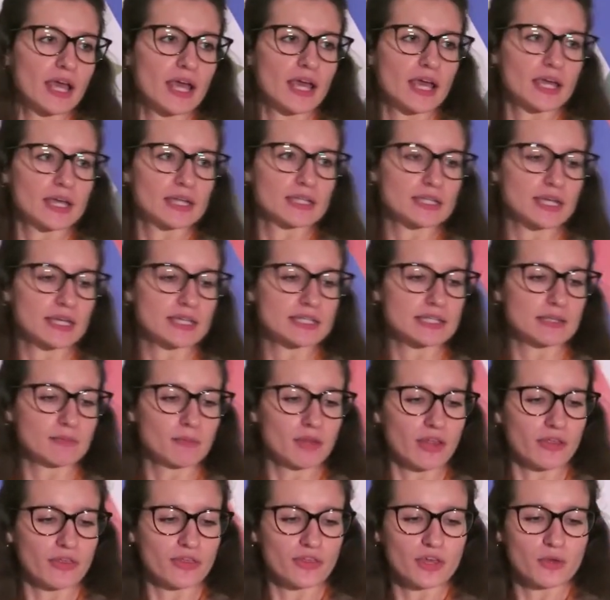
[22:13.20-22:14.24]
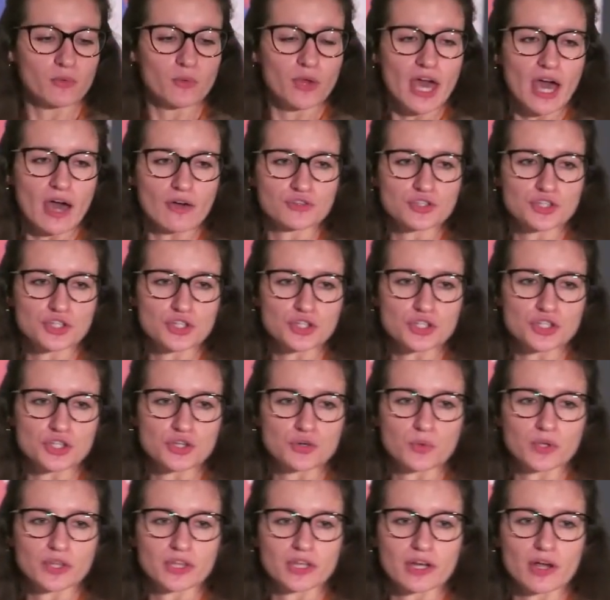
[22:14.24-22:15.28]
And a similar thing we have to
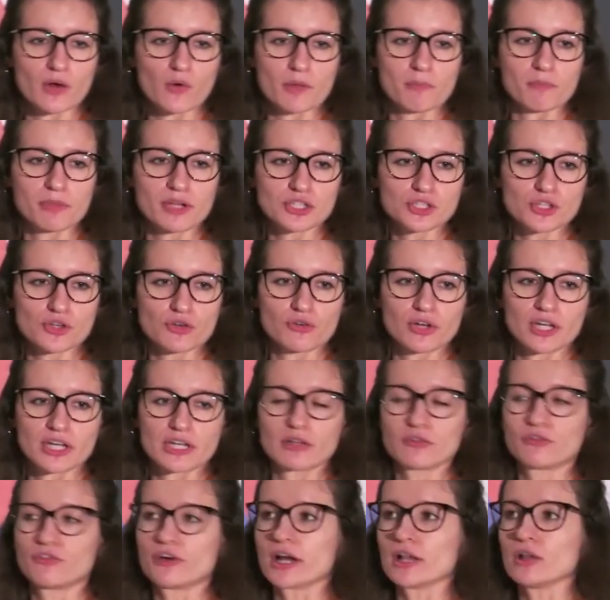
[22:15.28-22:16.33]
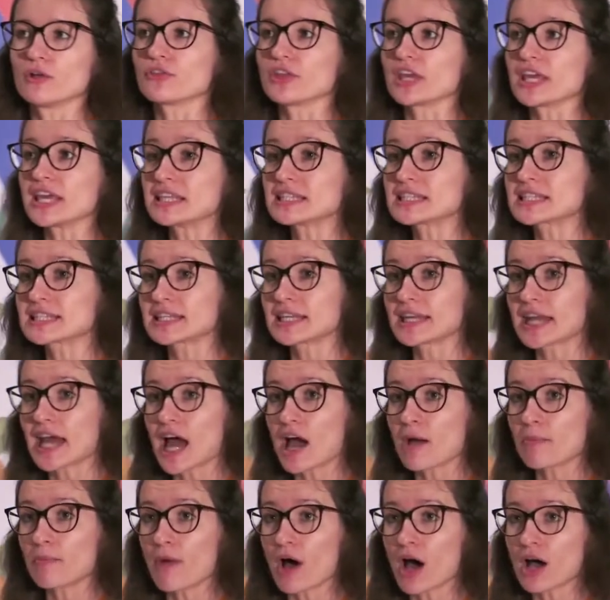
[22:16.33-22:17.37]
do within our build.gradle file of the instant
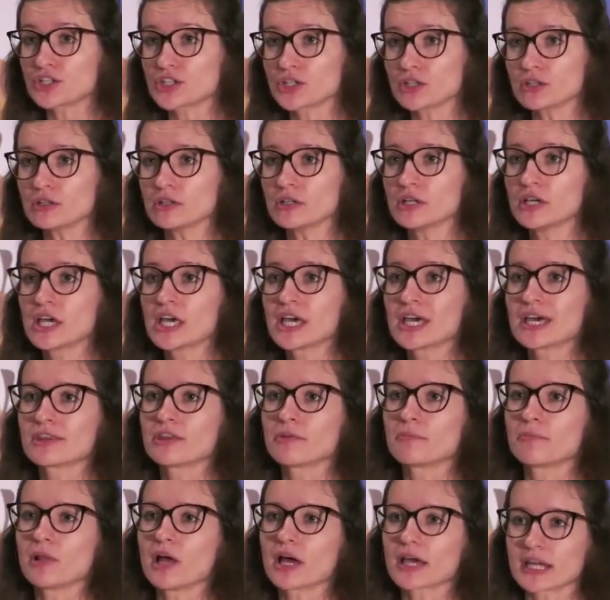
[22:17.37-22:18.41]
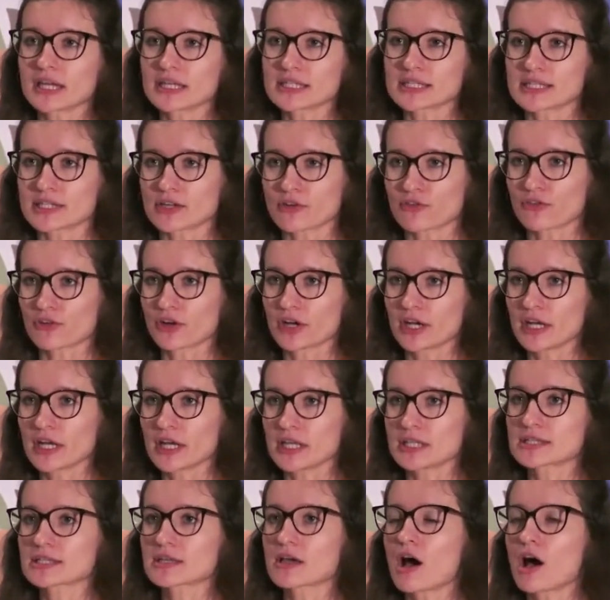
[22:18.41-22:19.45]
app module. The plugin is different.
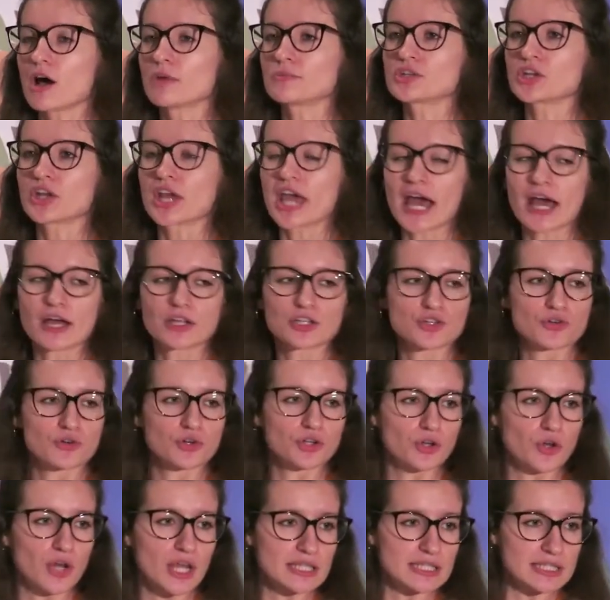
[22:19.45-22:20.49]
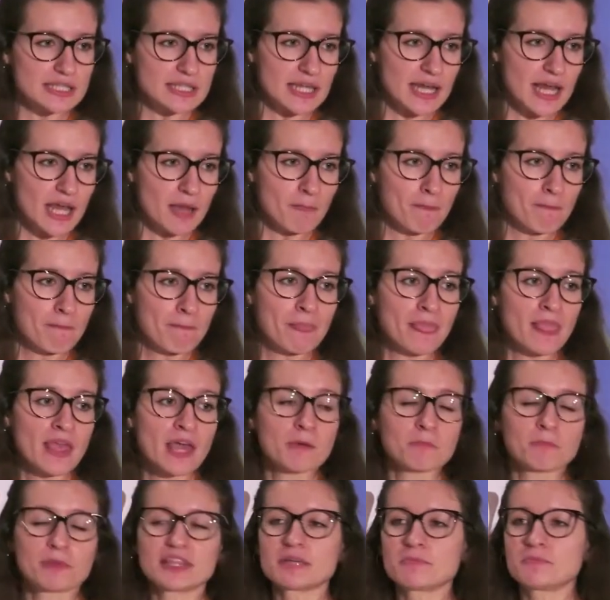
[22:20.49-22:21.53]
It's com.android and instant app,
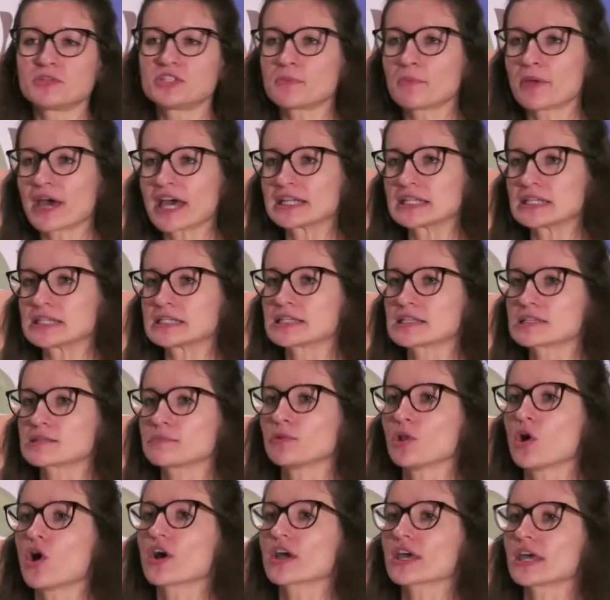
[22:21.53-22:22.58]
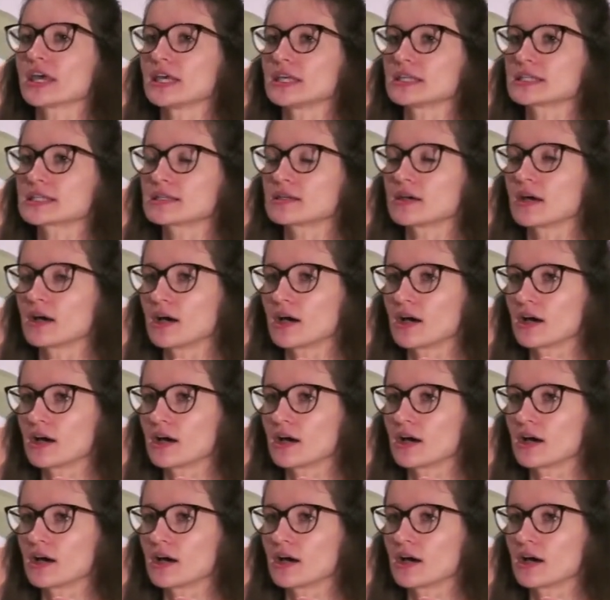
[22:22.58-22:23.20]
but the dependencies block is